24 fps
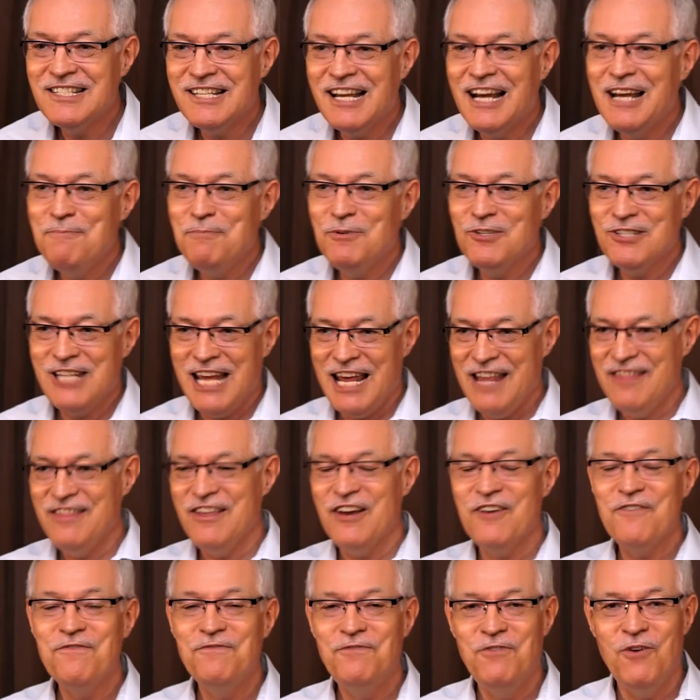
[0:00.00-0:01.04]
disciples had
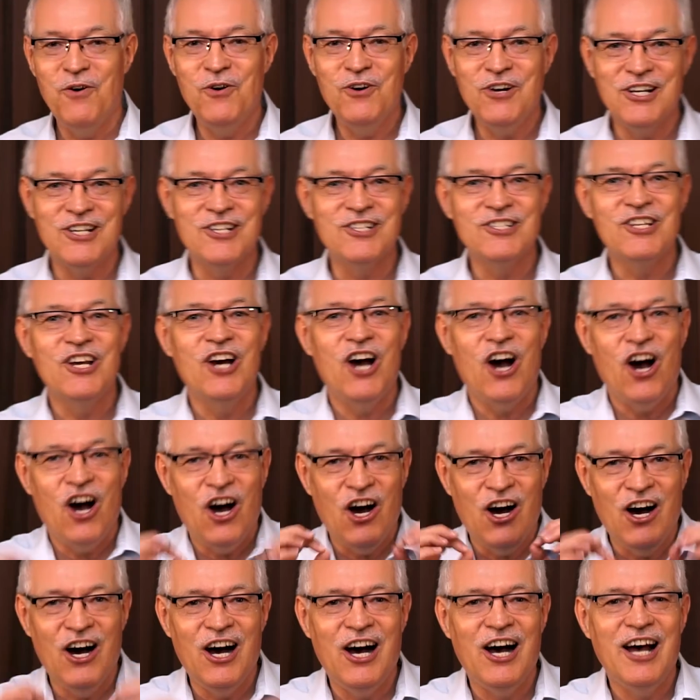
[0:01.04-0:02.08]
their focus
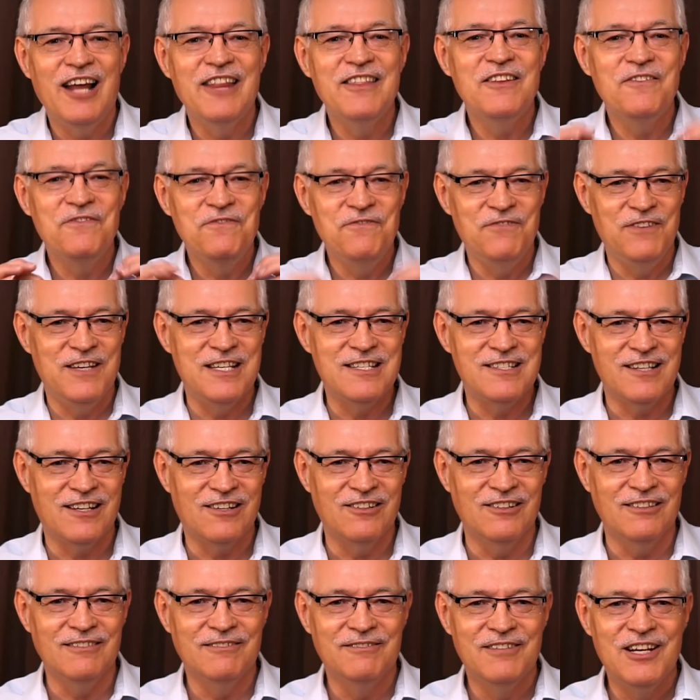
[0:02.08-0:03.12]
on the
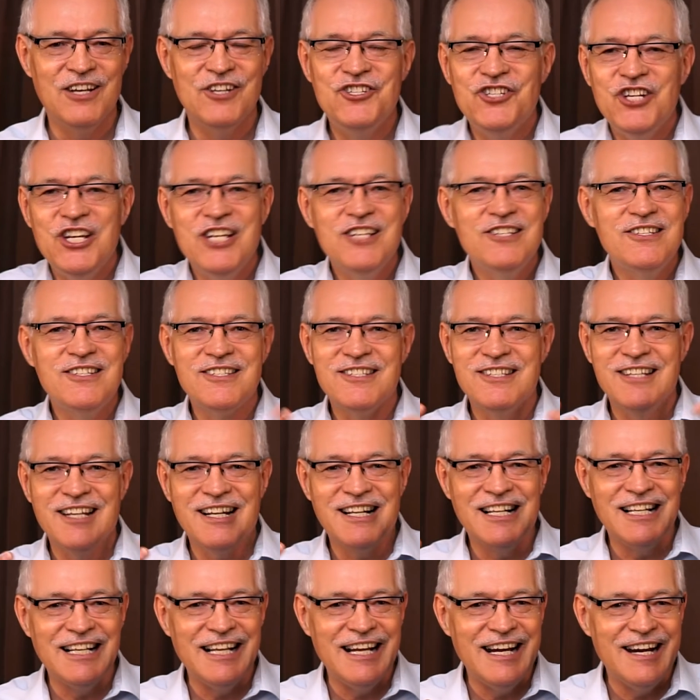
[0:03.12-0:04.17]
physical. Jesus
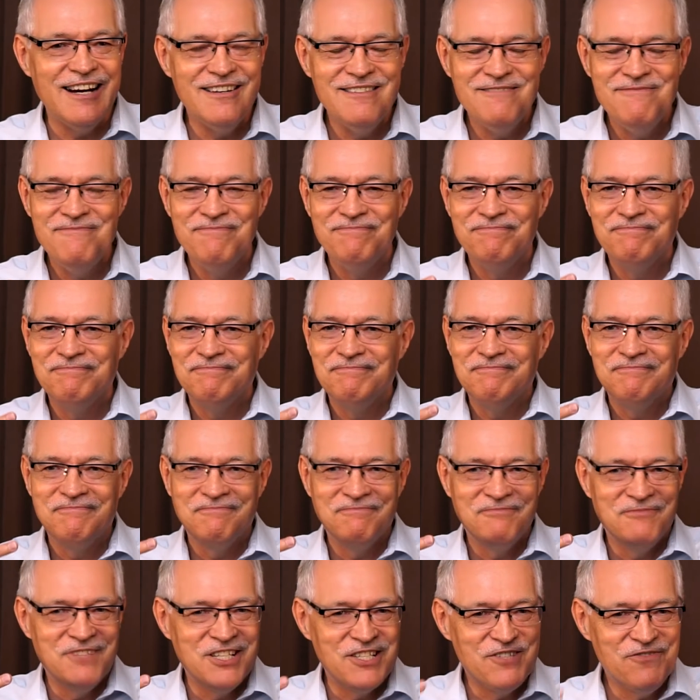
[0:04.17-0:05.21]
declared
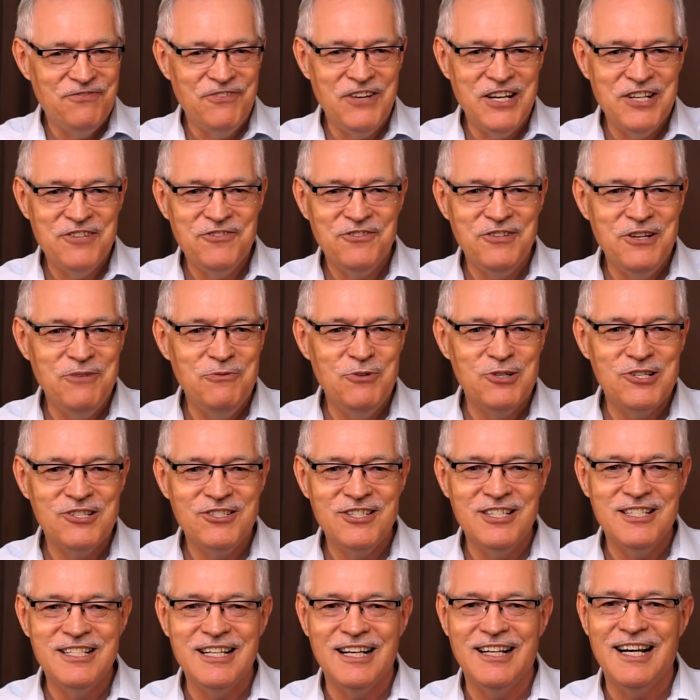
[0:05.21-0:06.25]
this fig tree
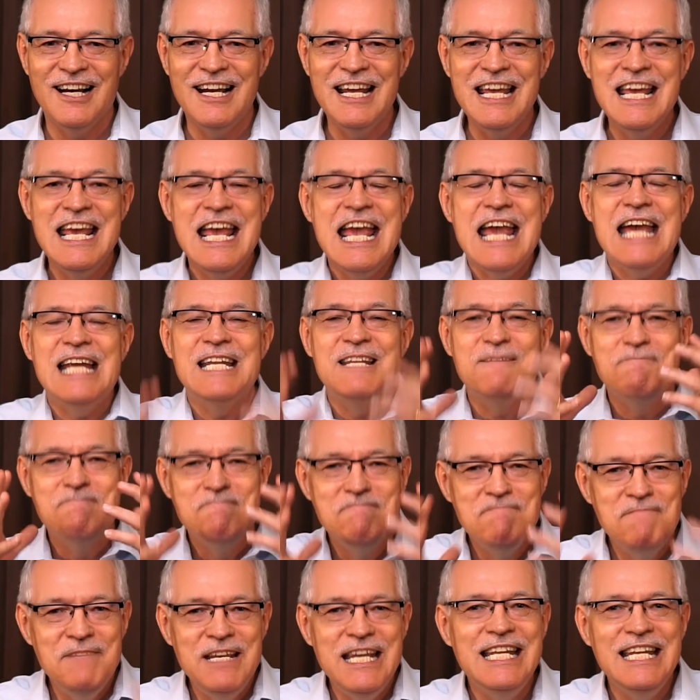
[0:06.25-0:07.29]
was to die, and
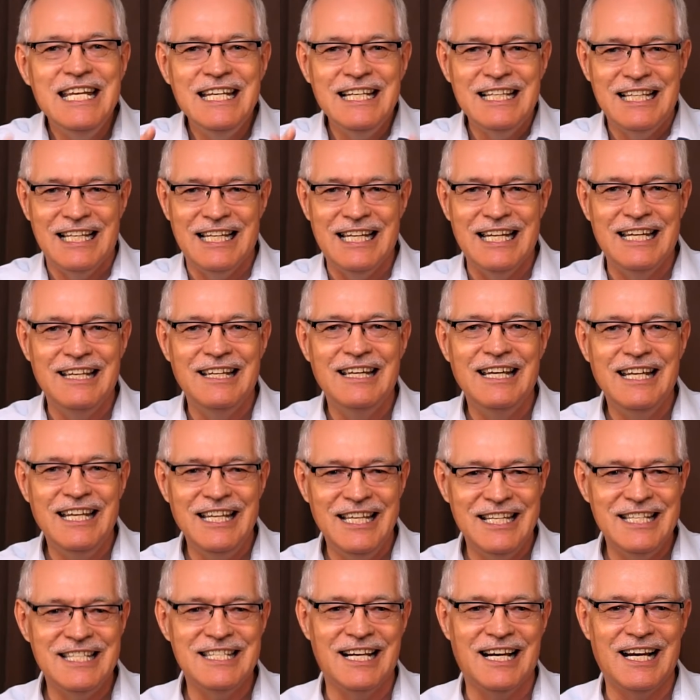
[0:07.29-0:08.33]
immediately
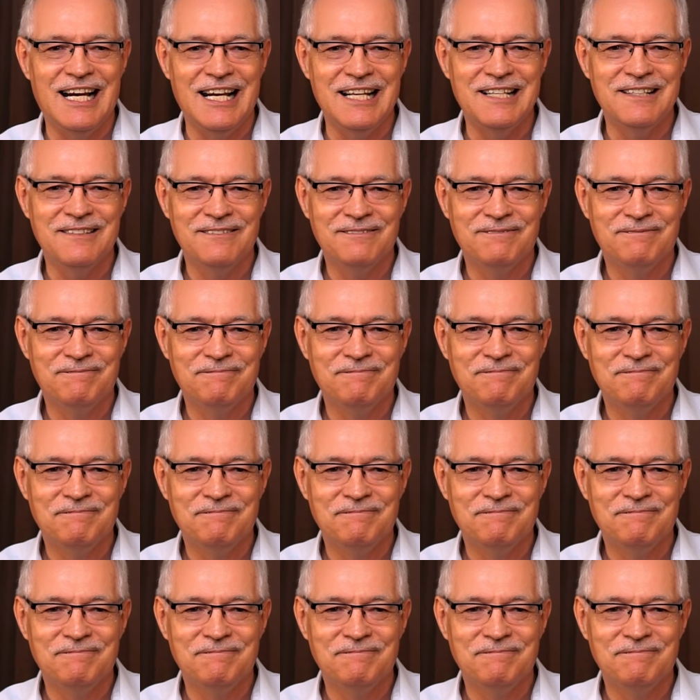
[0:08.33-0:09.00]
it died.